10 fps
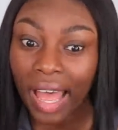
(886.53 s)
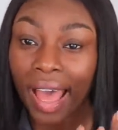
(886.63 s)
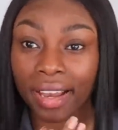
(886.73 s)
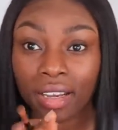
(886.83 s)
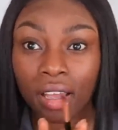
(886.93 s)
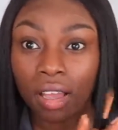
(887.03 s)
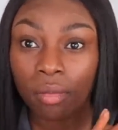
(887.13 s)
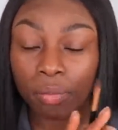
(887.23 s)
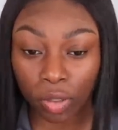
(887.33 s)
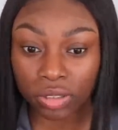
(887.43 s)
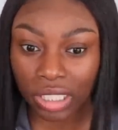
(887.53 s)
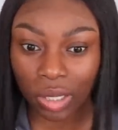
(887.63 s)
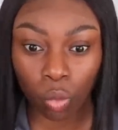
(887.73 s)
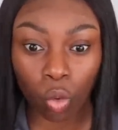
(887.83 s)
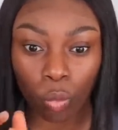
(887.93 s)
and Beyonce
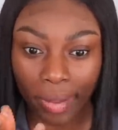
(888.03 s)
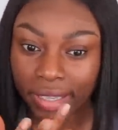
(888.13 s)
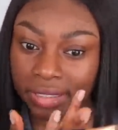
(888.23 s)
wore wigs.